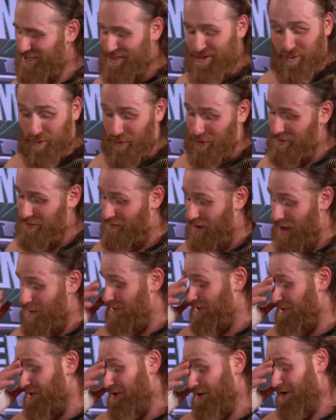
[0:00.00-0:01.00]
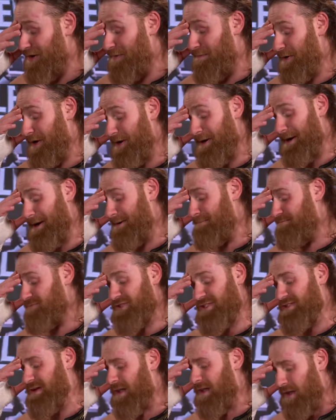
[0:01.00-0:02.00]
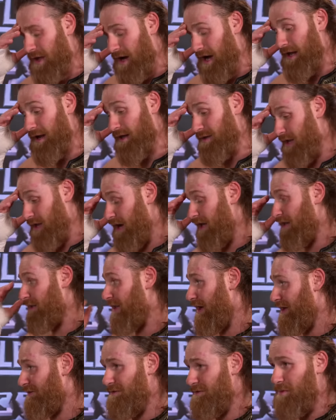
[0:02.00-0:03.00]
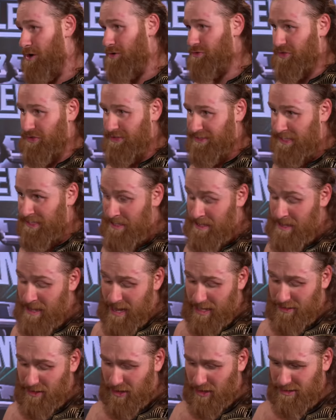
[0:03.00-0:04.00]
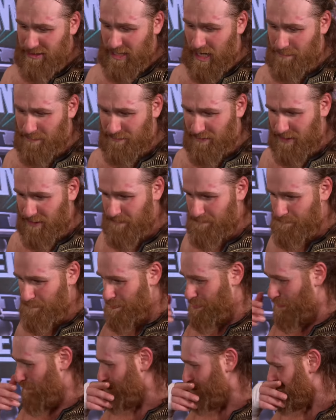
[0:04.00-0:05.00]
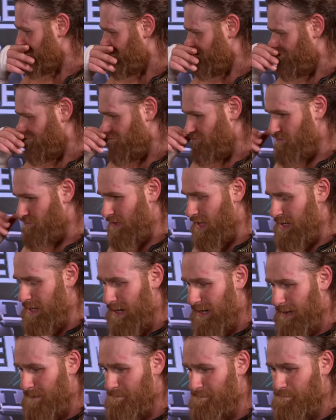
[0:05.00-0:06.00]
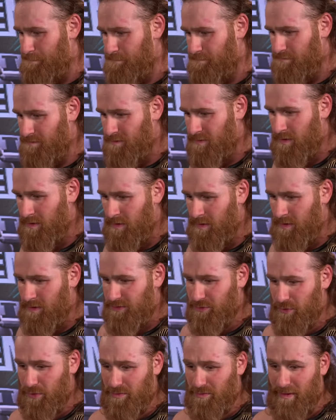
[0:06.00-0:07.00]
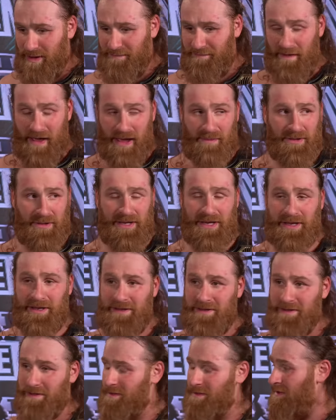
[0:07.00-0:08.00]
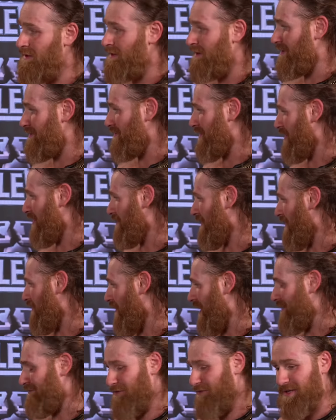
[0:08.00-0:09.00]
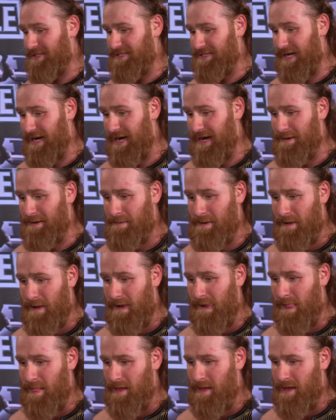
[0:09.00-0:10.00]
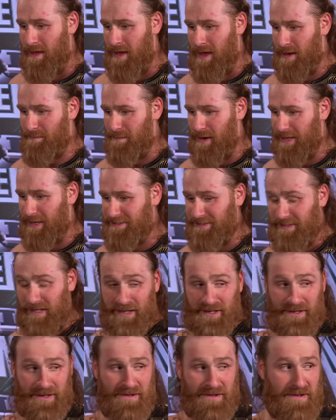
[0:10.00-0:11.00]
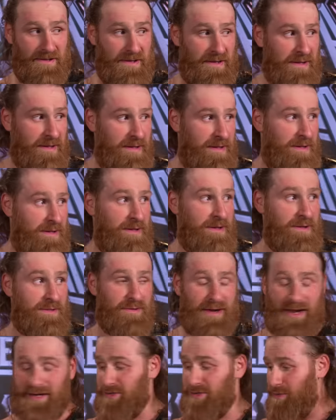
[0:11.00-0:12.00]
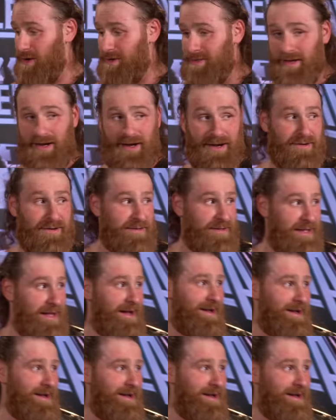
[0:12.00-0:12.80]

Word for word: this is word vomit here, but um, just a lot, a lot, a lot of emotions, and then on top of it, um, dude, my family, there, my wife ringside, and my son. They're actually right there. They're actually,